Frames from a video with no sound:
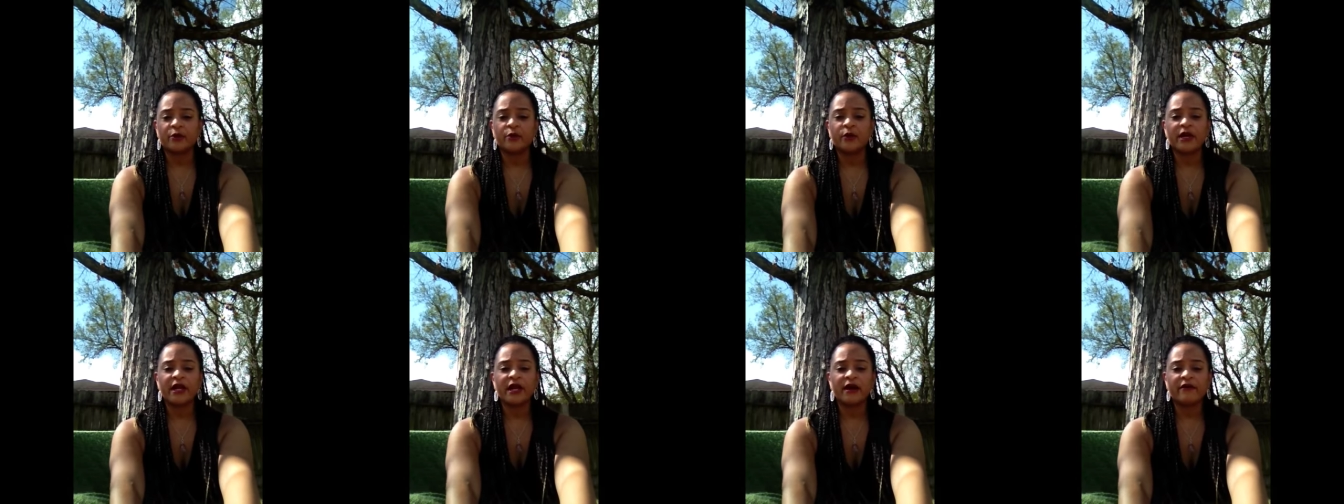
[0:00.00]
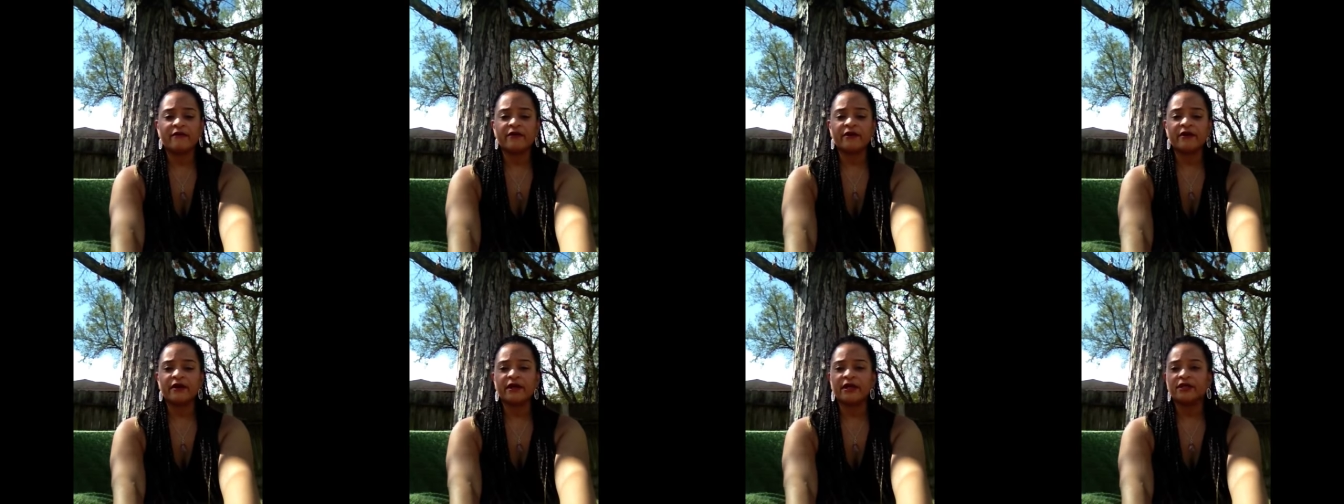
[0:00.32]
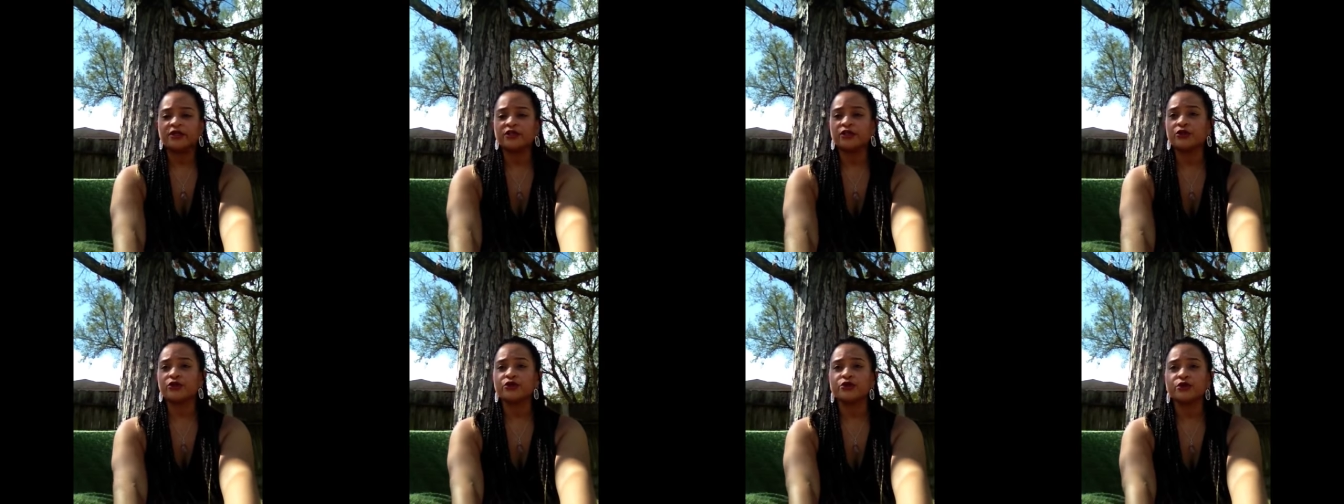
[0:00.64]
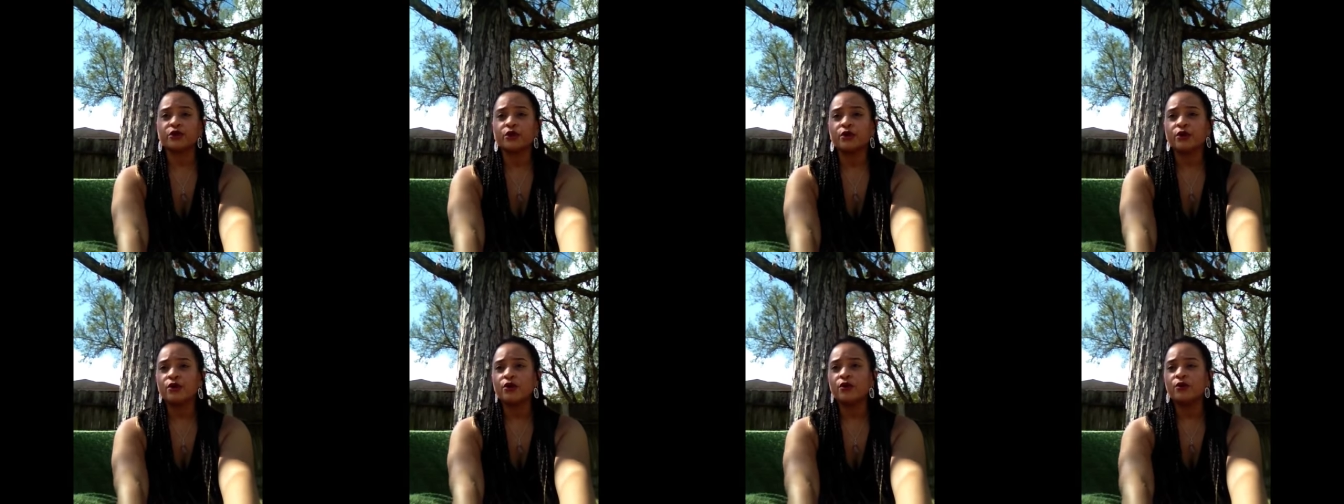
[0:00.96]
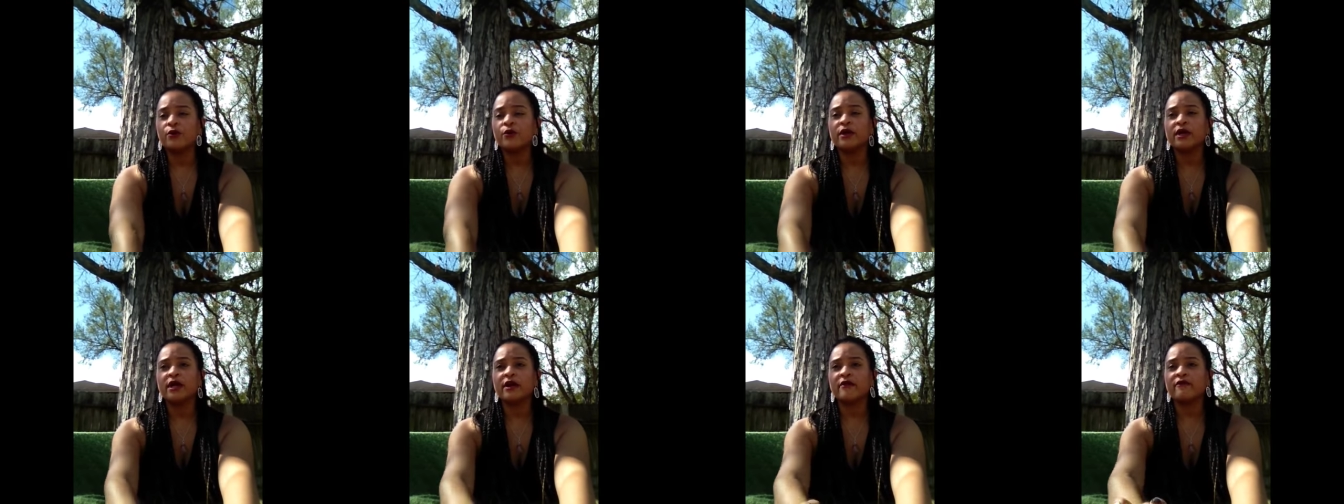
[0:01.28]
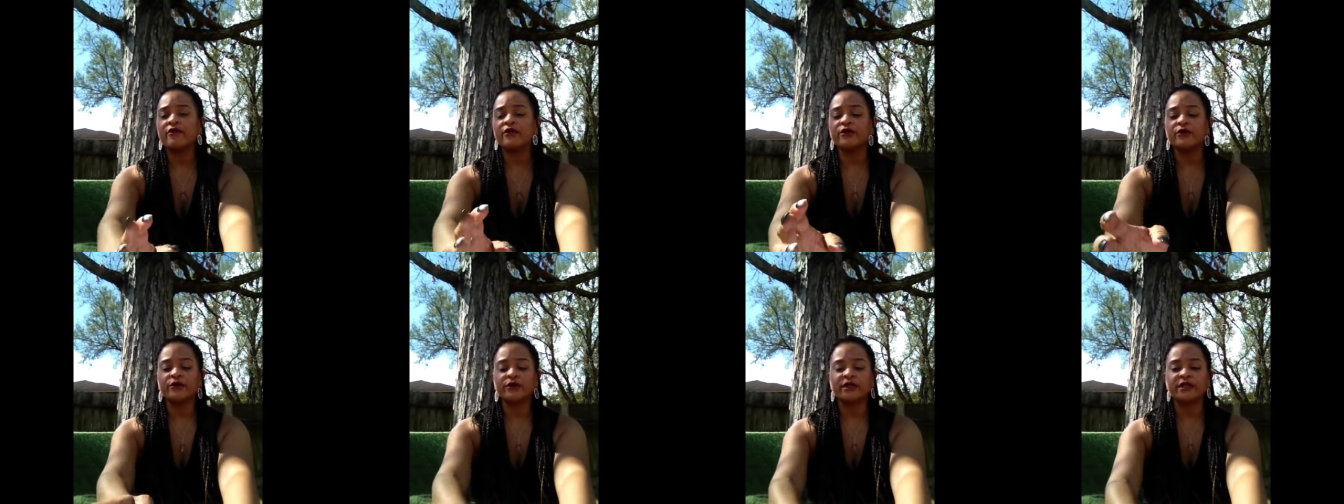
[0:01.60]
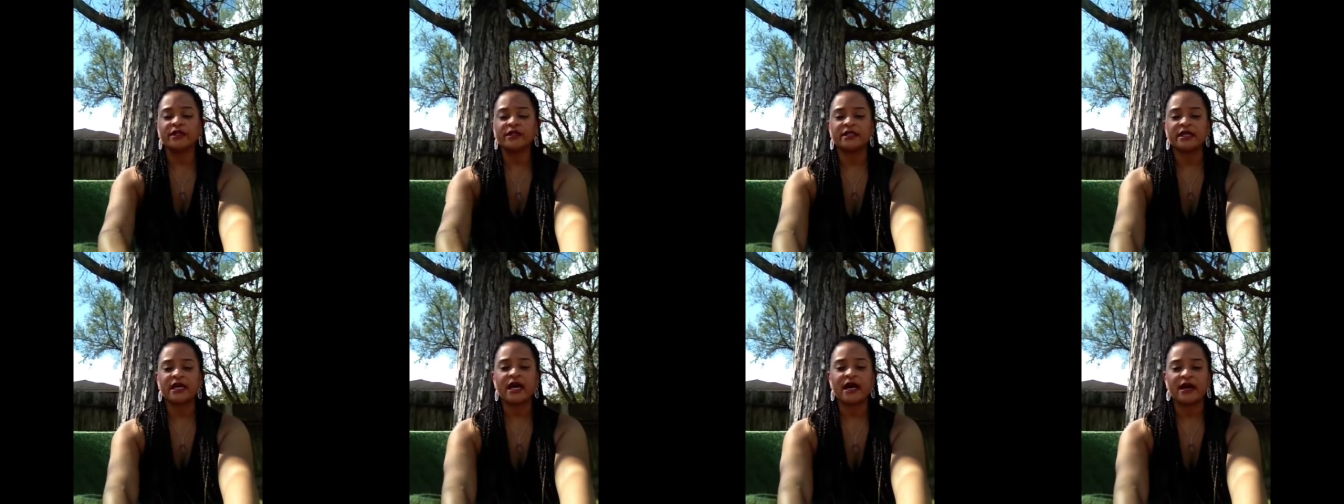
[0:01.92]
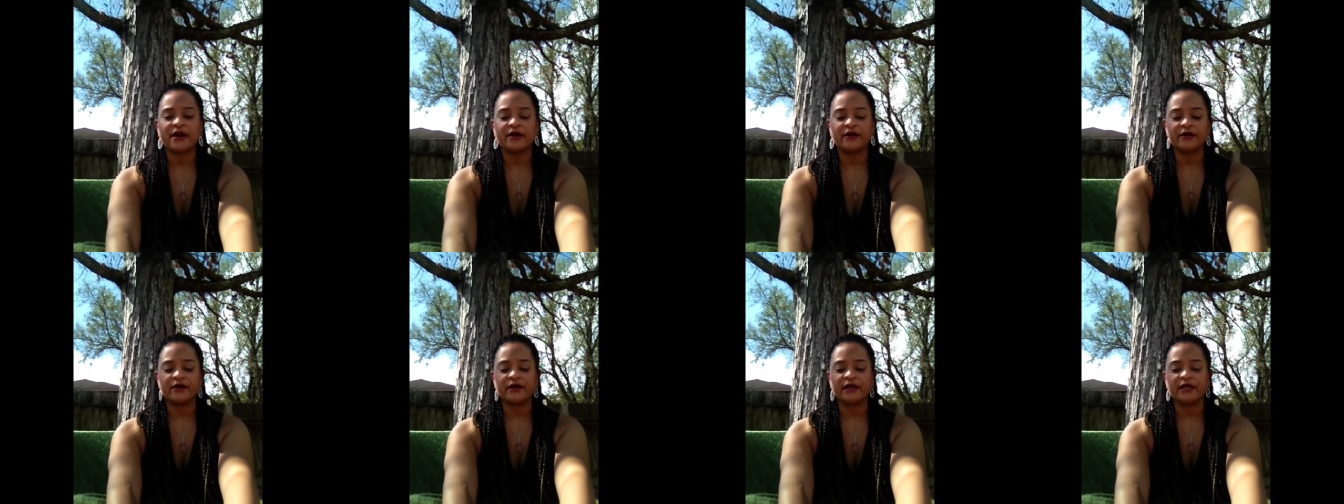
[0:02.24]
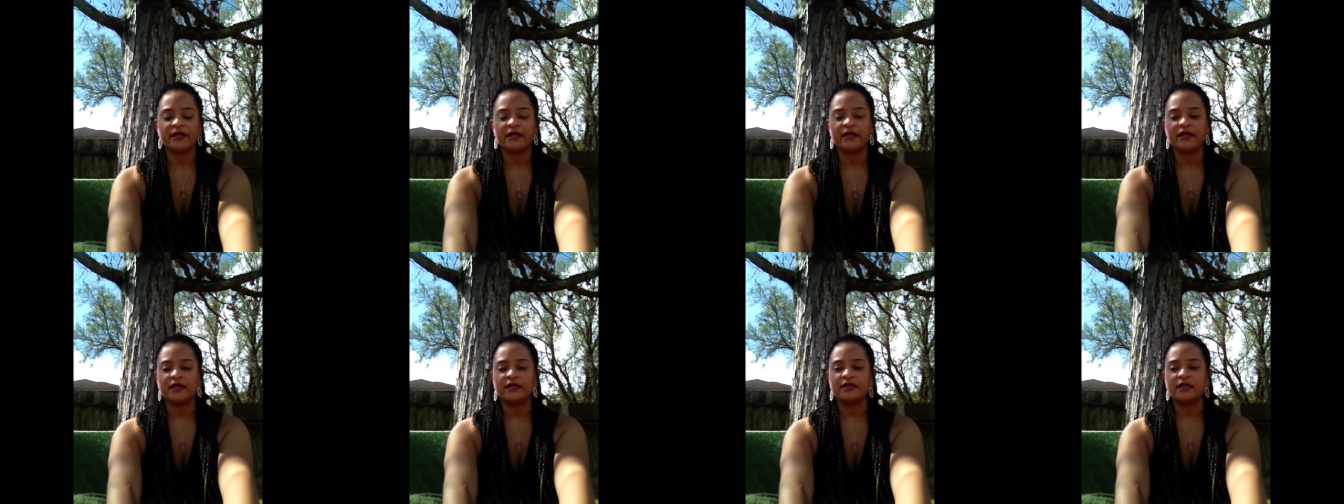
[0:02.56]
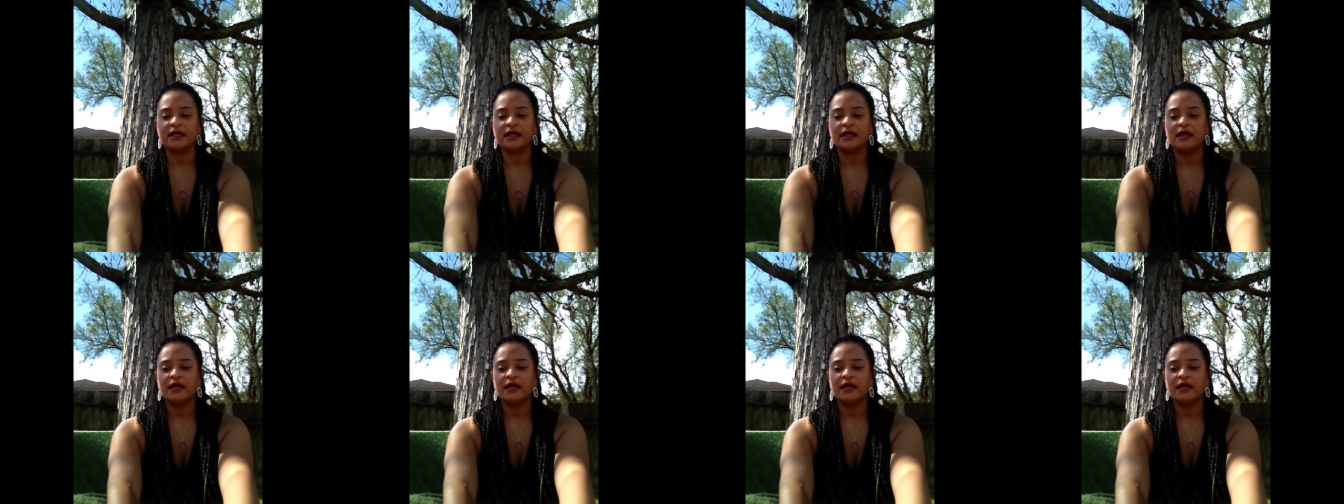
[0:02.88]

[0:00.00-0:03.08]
whatever it is, control, whatever your desire is,